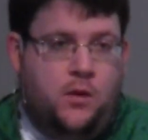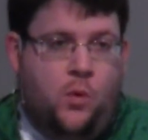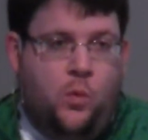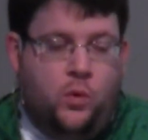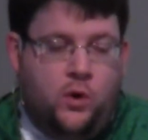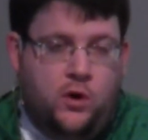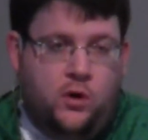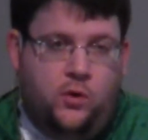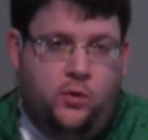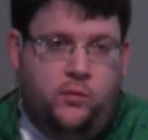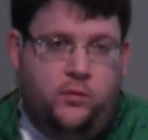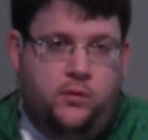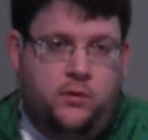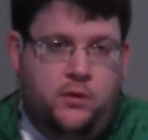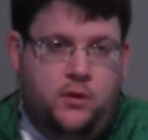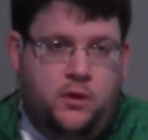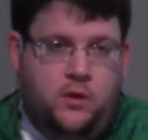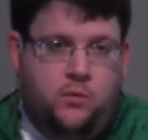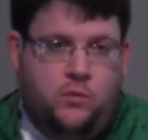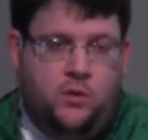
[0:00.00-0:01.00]
a world
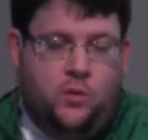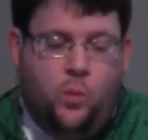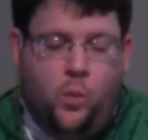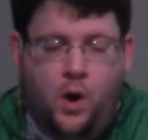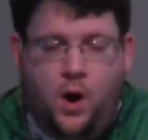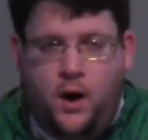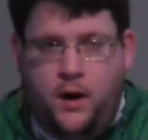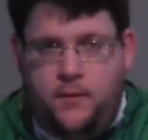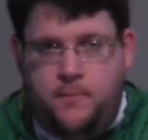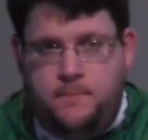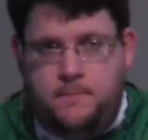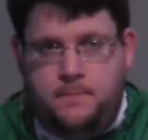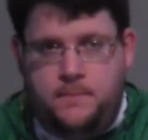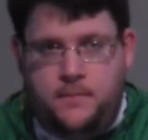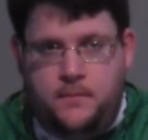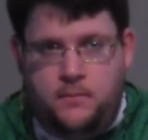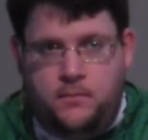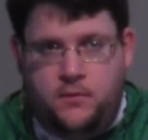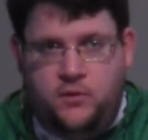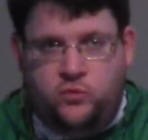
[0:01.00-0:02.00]
where one
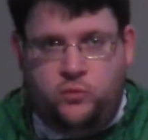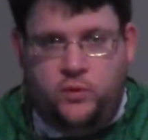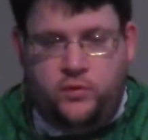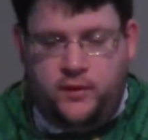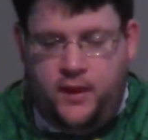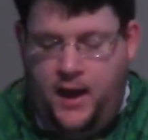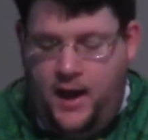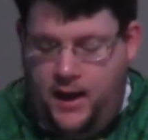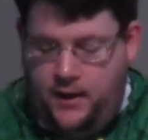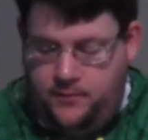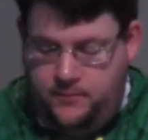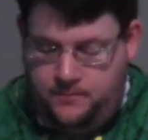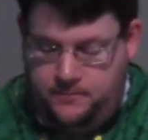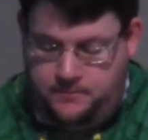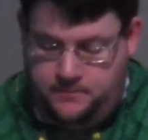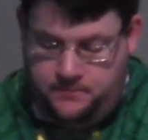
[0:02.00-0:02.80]
is with God.